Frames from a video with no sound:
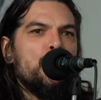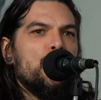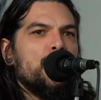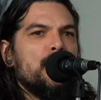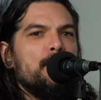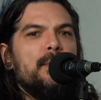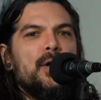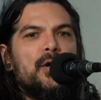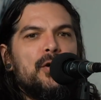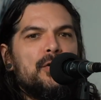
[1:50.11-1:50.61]
on
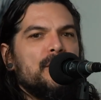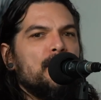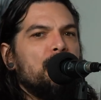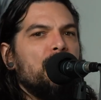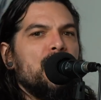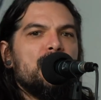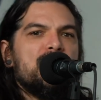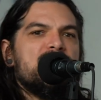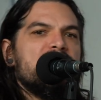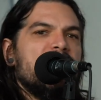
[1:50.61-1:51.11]
a boat, the
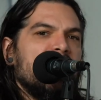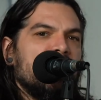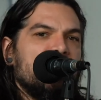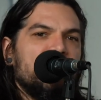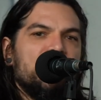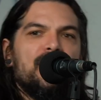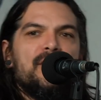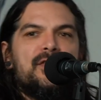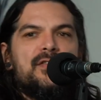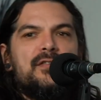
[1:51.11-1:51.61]
boat sank,
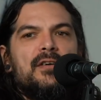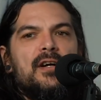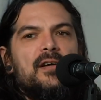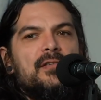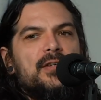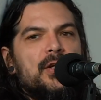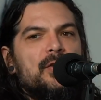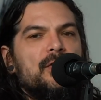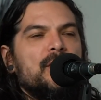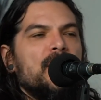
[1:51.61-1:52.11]
you're the only
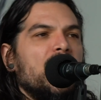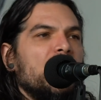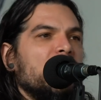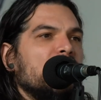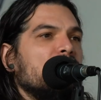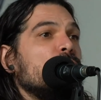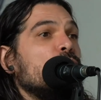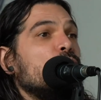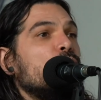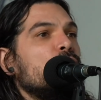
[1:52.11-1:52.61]
survivor, you go to an
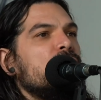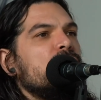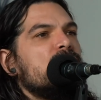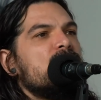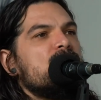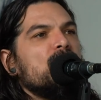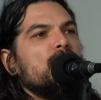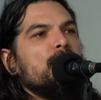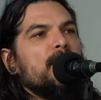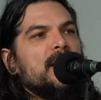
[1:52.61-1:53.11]
island. Would you
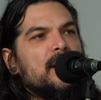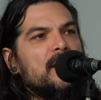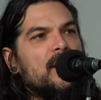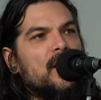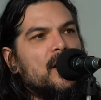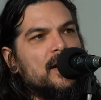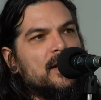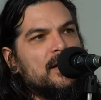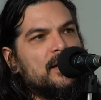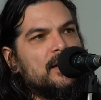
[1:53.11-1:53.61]
still make
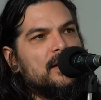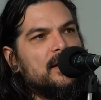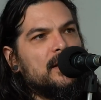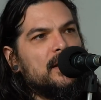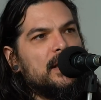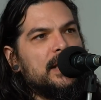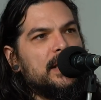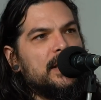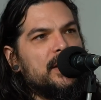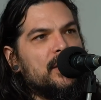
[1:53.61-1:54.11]
art?
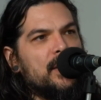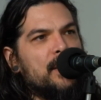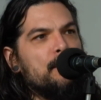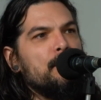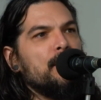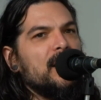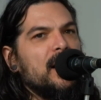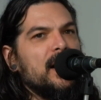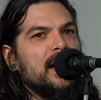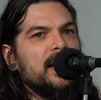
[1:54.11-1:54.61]

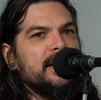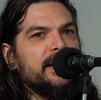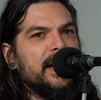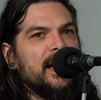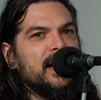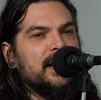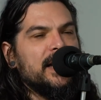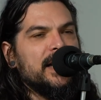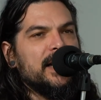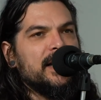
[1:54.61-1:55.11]
Implying
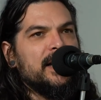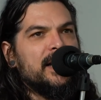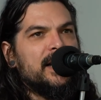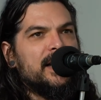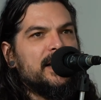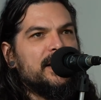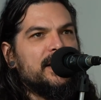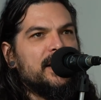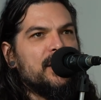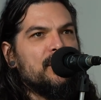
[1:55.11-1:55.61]
that like
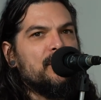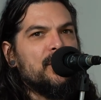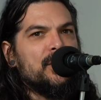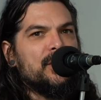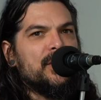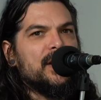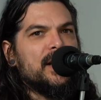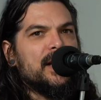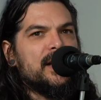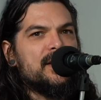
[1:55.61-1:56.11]
they're
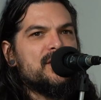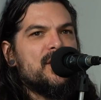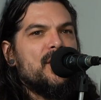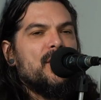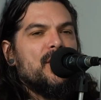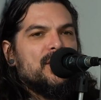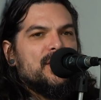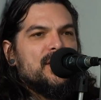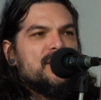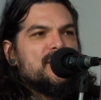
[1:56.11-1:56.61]
wondering like, is
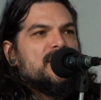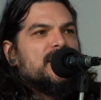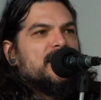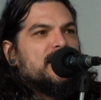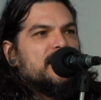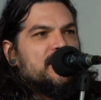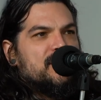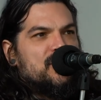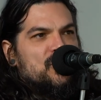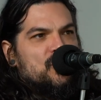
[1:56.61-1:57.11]
art this
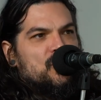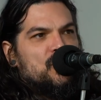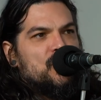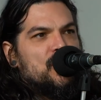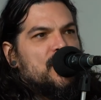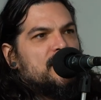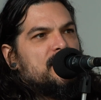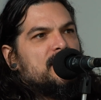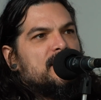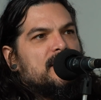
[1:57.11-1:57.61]
thing that's
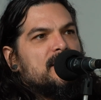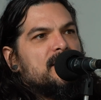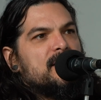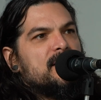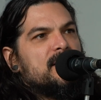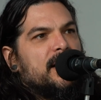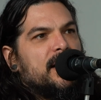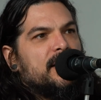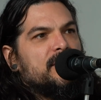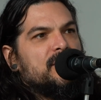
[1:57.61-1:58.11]
just
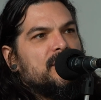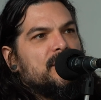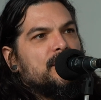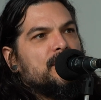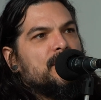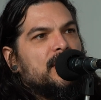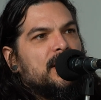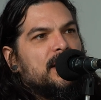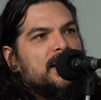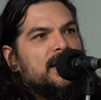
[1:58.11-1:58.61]
inside
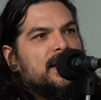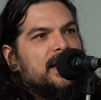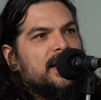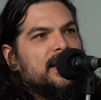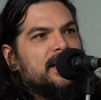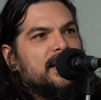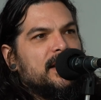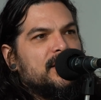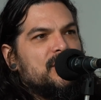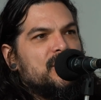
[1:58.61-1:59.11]
you
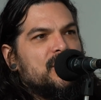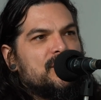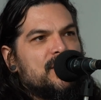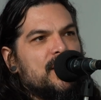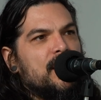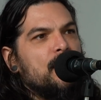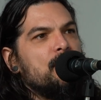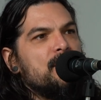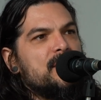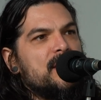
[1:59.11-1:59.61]
and it just
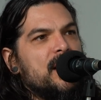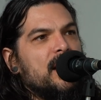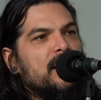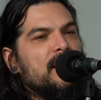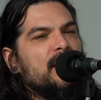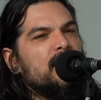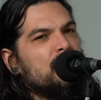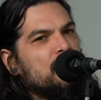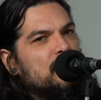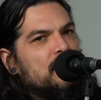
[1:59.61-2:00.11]
comes
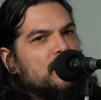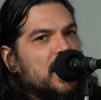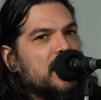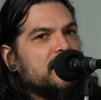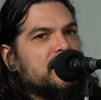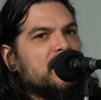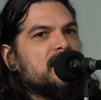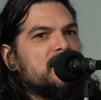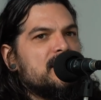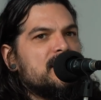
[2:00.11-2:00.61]
out? And I
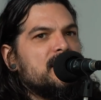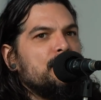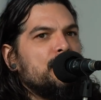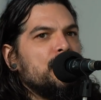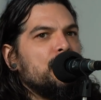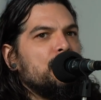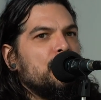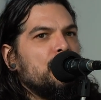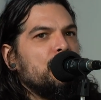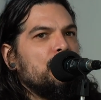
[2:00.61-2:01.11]
think some
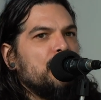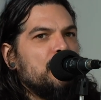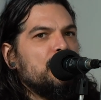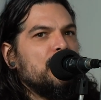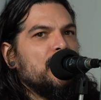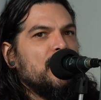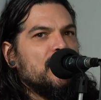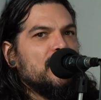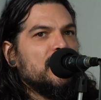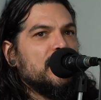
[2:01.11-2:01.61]
people
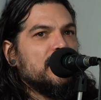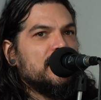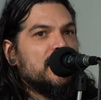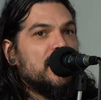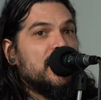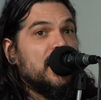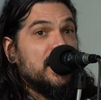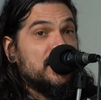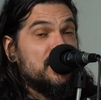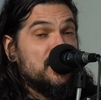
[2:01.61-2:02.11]
maybe are like
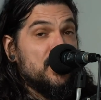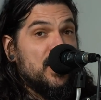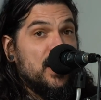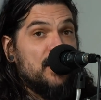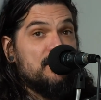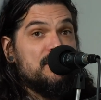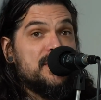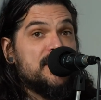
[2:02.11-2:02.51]
that. I know I'm